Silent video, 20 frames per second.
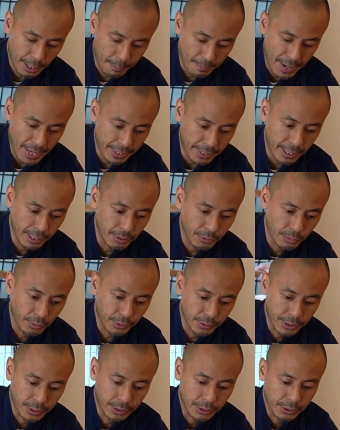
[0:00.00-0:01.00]
making
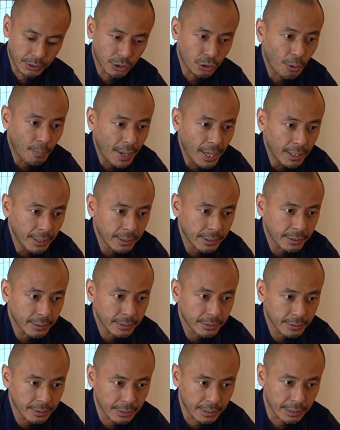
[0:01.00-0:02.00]
for the soba.
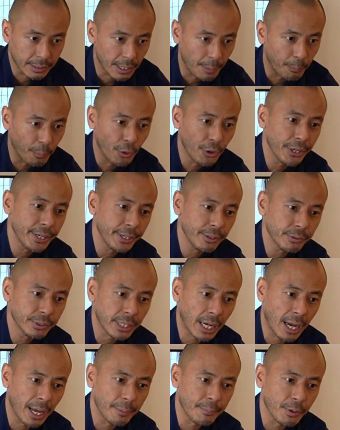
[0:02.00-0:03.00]
The boiling
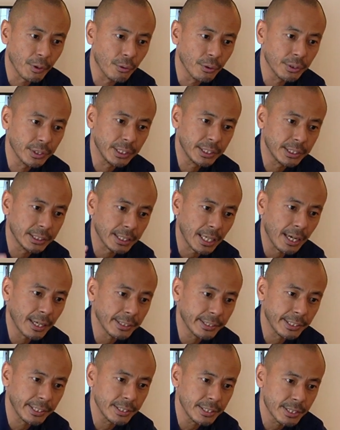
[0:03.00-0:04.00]
time only
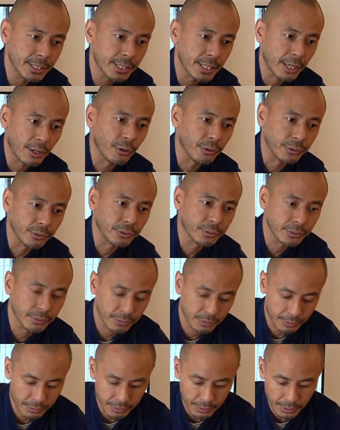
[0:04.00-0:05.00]
30 seconds.
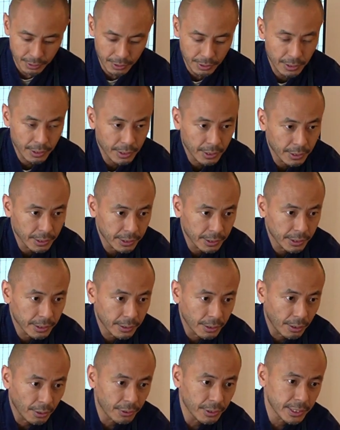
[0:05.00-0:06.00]

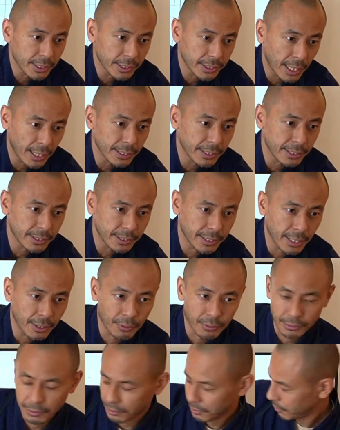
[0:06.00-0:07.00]
Only 30
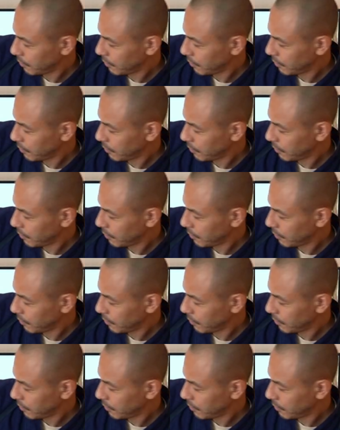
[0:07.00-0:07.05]
seconds.